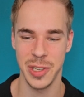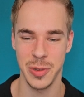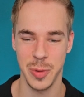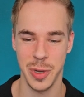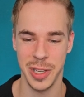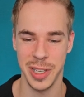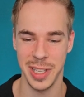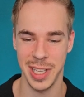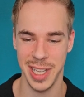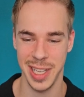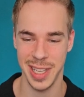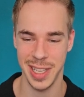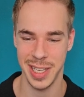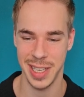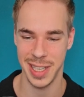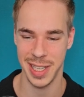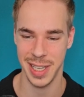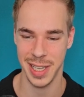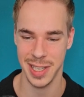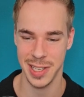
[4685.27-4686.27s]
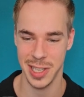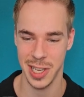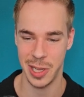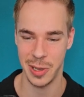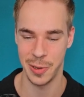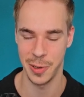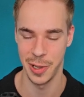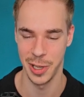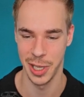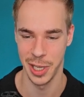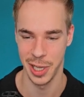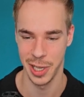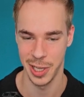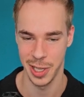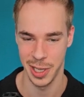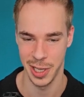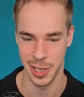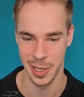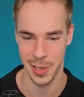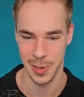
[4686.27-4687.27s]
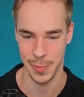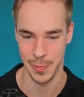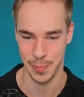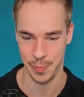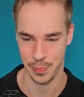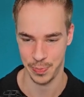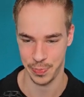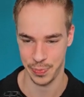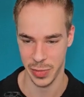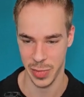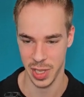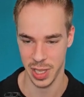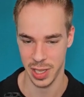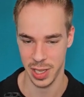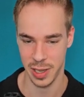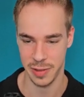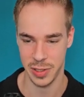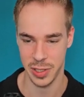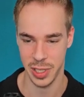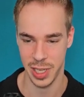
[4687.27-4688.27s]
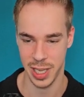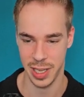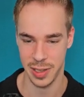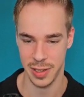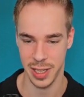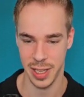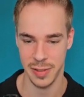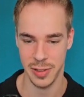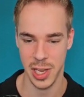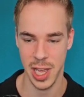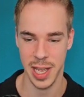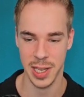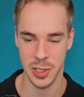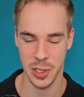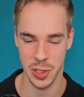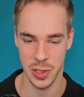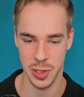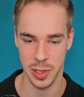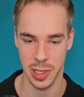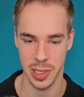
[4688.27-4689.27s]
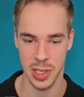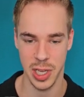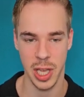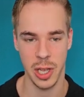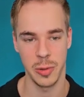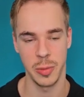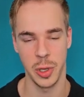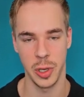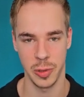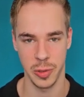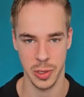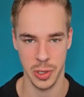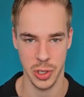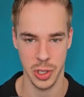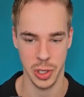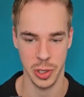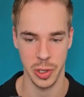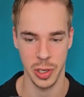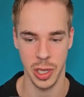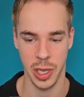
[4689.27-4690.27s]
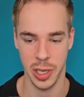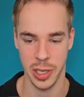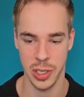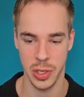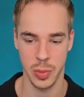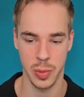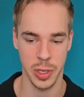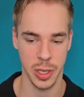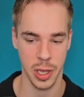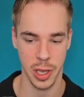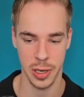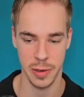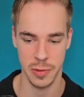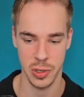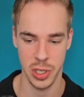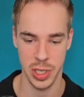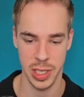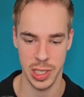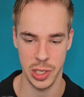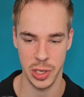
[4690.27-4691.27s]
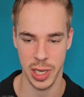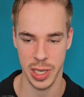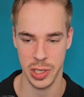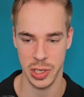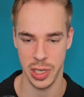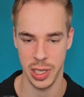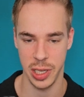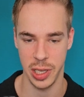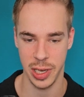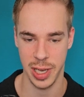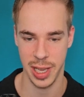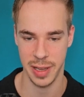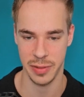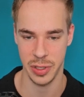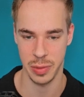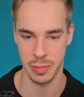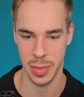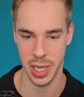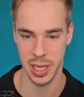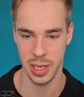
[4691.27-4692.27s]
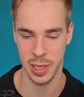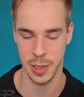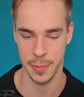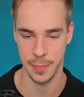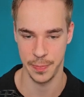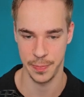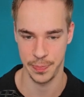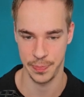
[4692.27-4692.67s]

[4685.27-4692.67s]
this one, the Excel. You have to give it access to Excel. I'm going to show you guys what kind of sheet you're actually going to have to make.